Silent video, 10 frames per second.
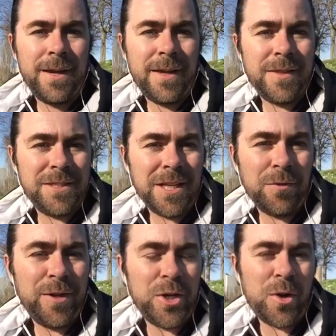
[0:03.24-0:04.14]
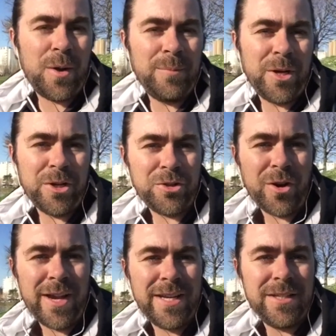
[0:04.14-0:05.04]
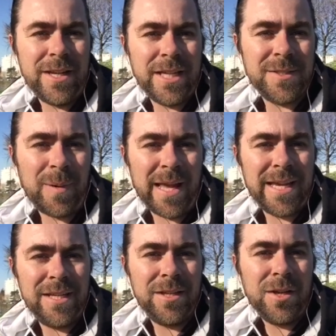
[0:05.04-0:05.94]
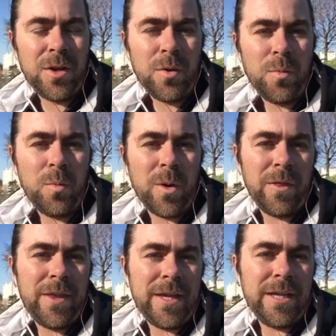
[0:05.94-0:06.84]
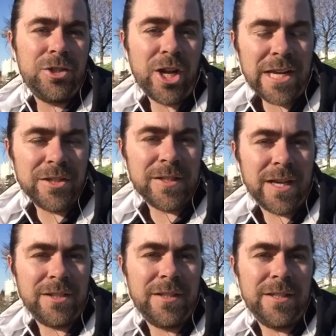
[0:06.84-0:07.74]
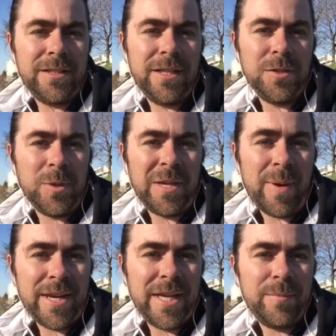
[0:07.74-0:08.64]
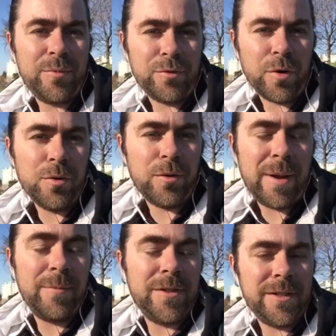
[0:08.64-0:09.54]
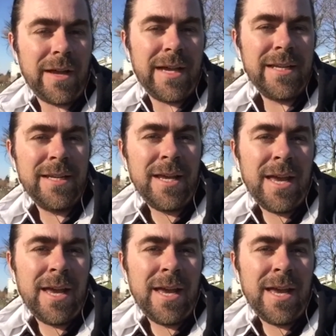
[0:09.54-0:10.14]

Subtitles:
In this little video, I'm going to try and explain what the changes are to this year's Wikimania program design,